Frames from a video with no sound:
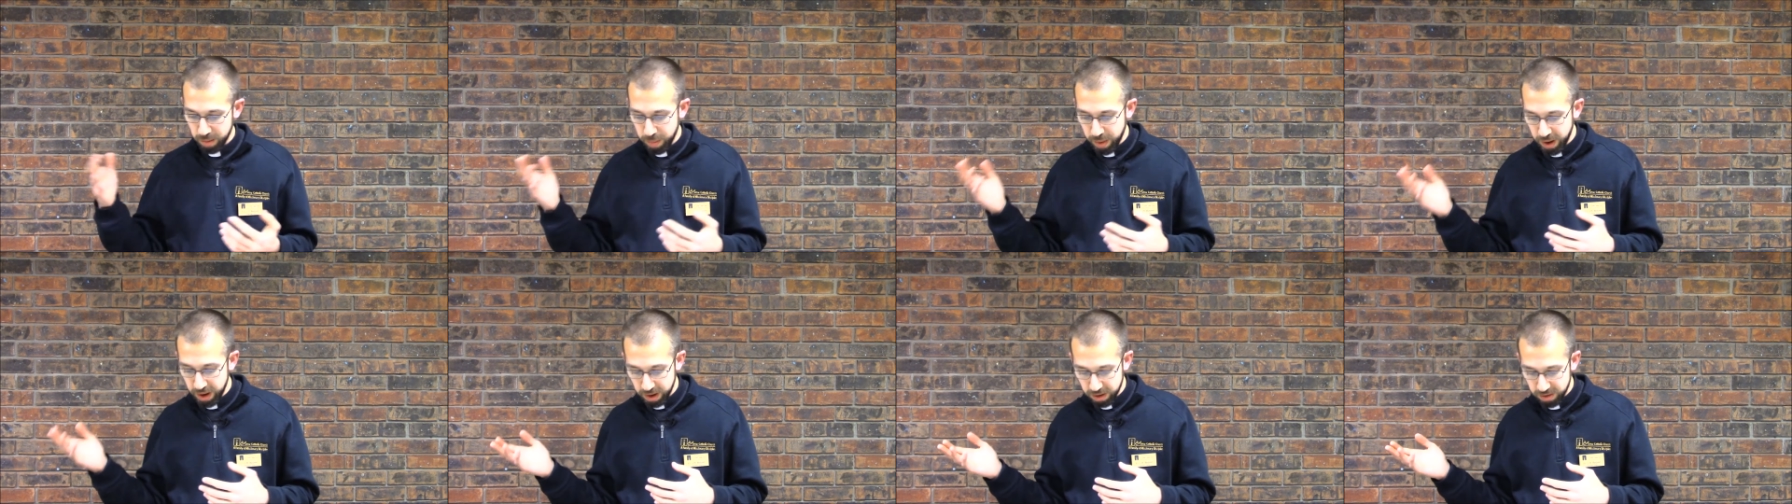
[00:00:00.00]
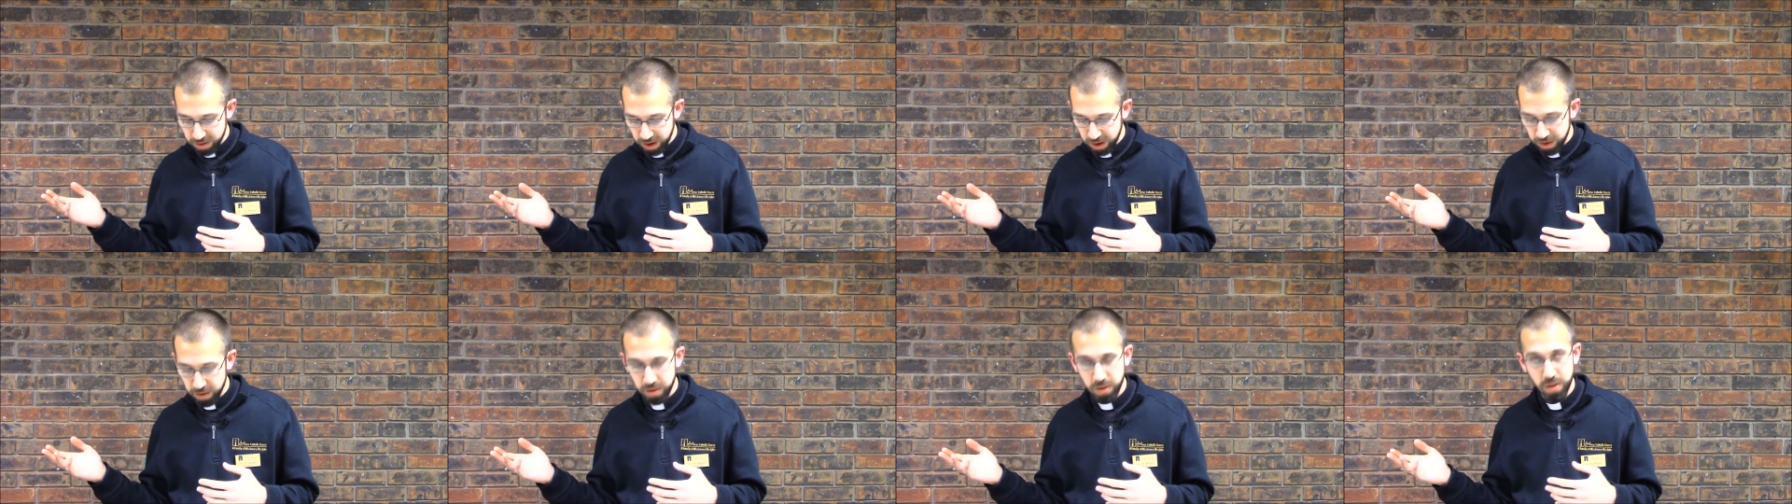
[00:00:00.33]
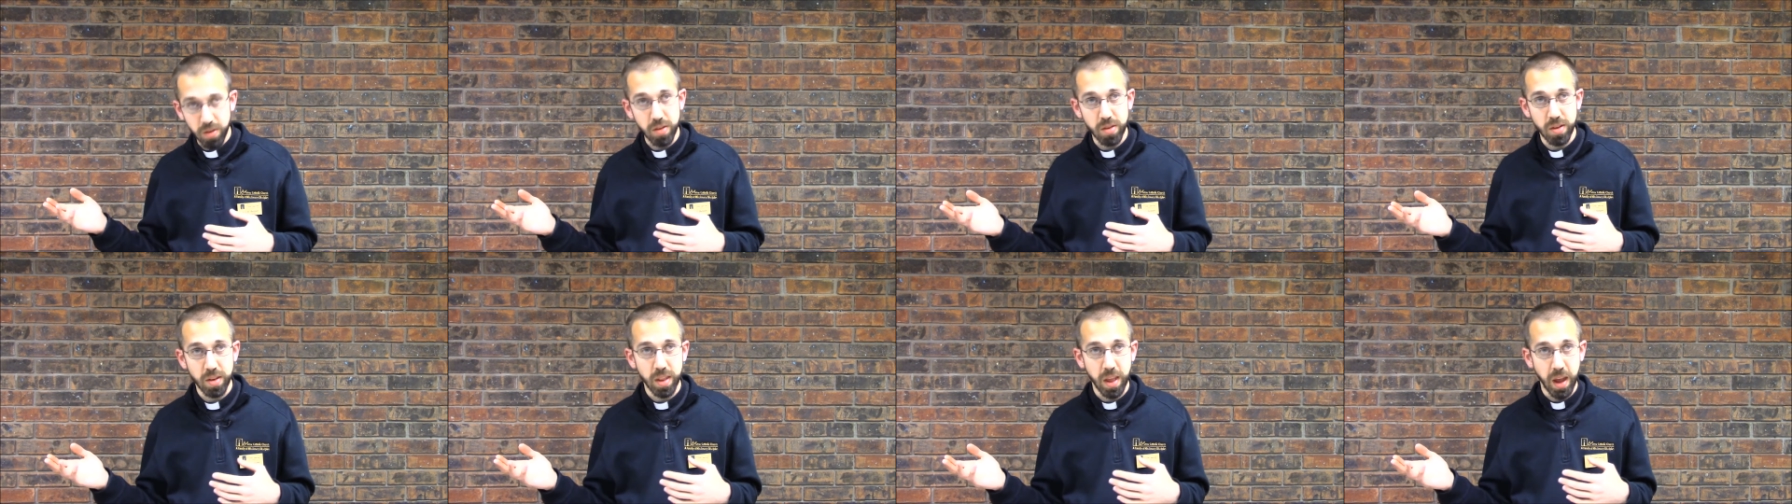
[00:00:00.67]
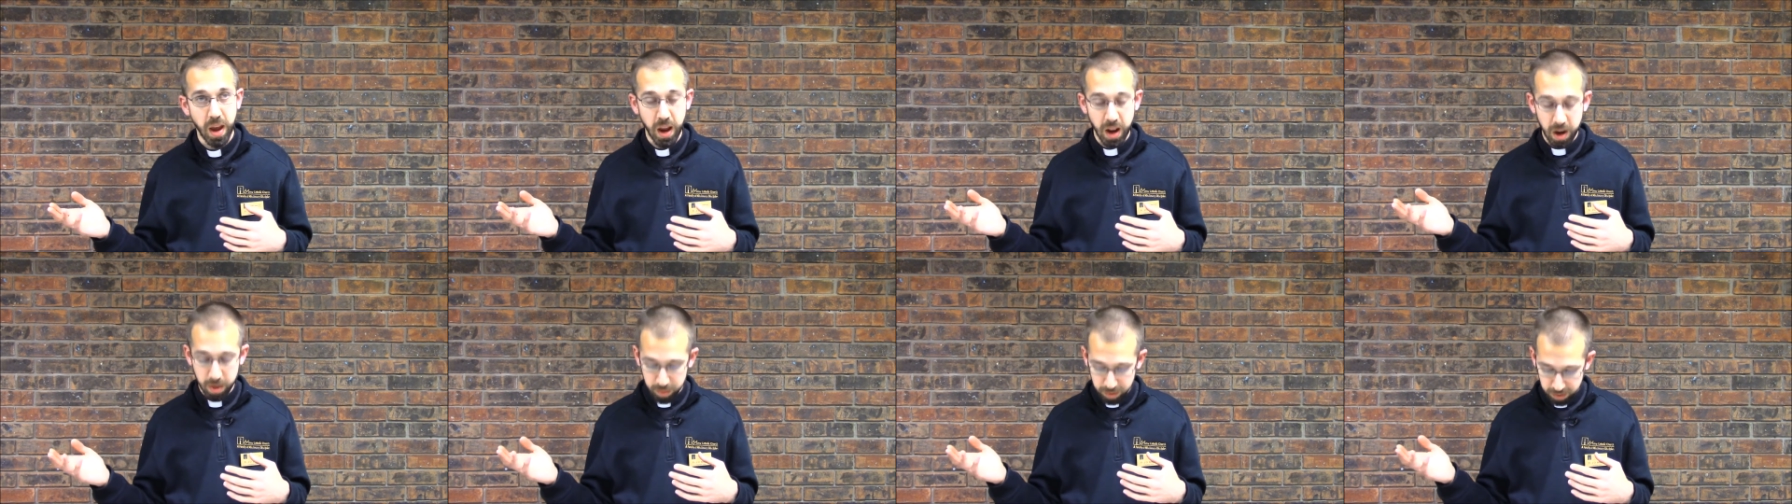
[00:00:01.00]
money changers and the
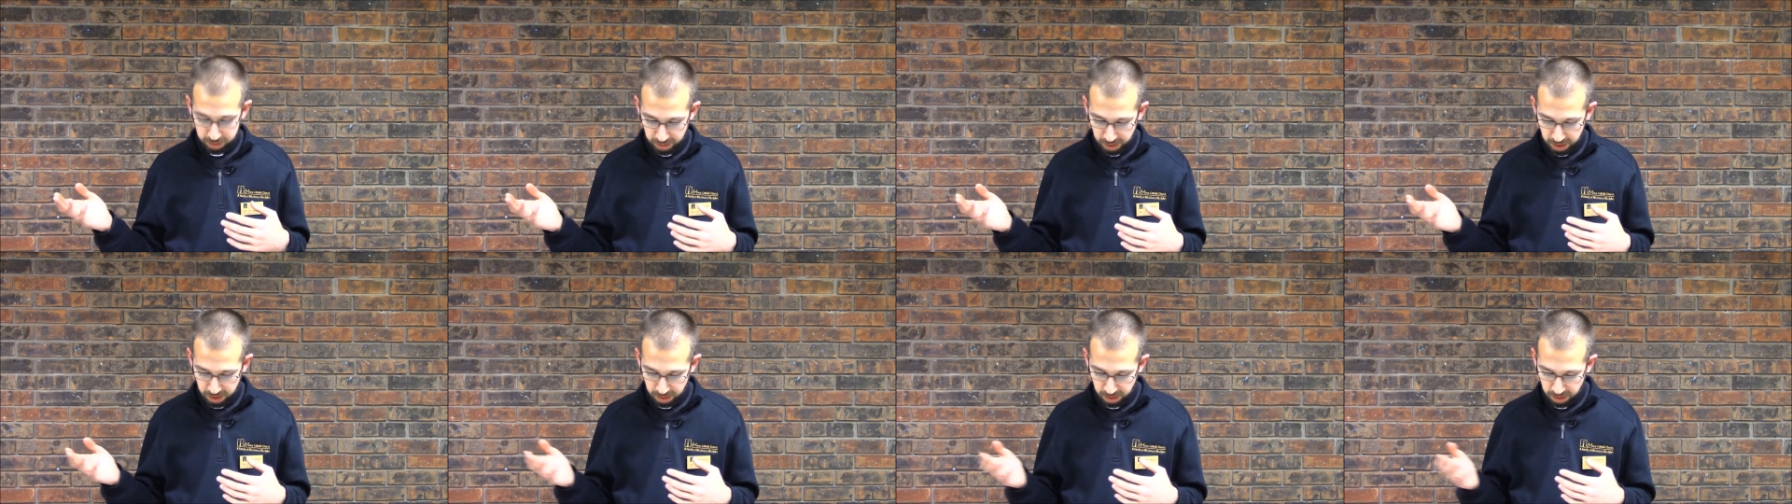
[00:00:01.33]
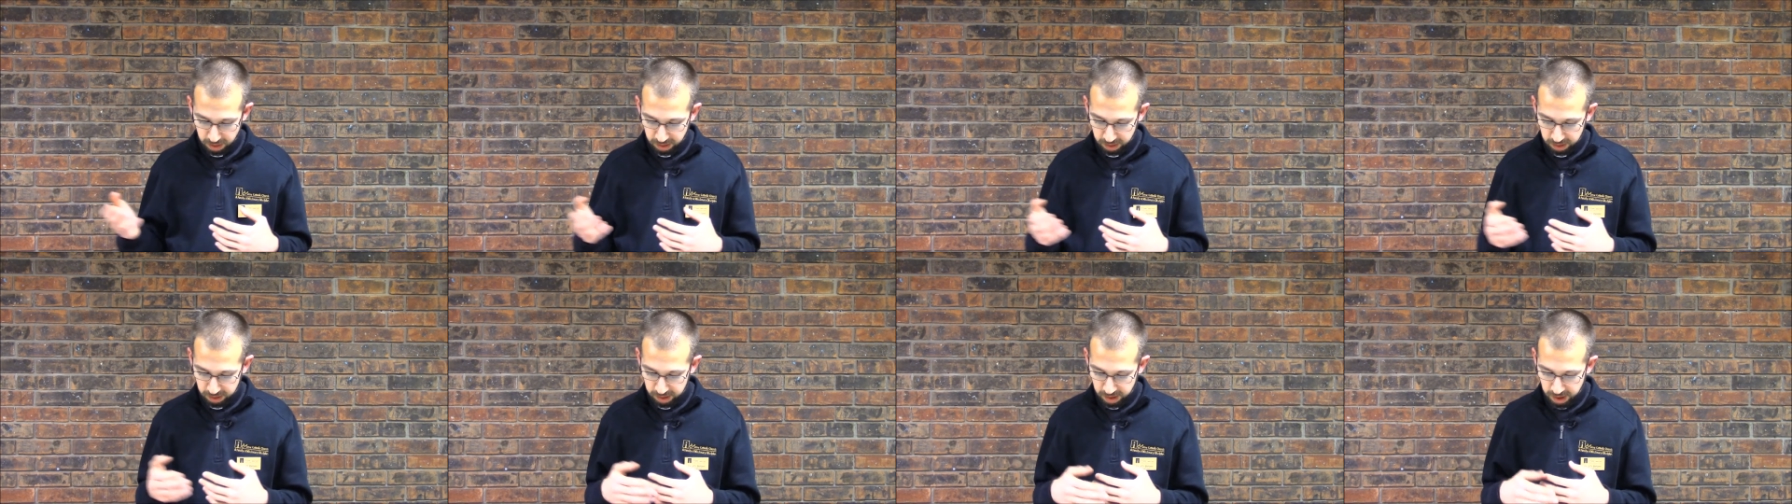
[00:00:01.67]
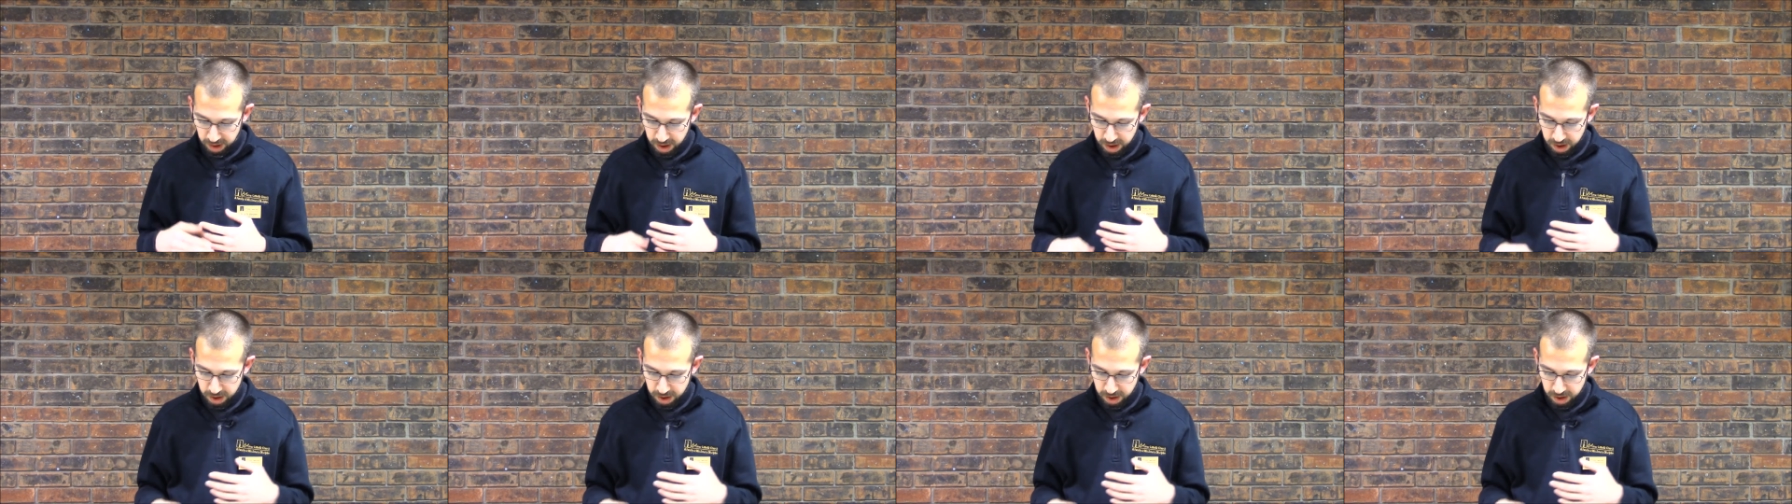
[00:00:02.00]
animal vendors.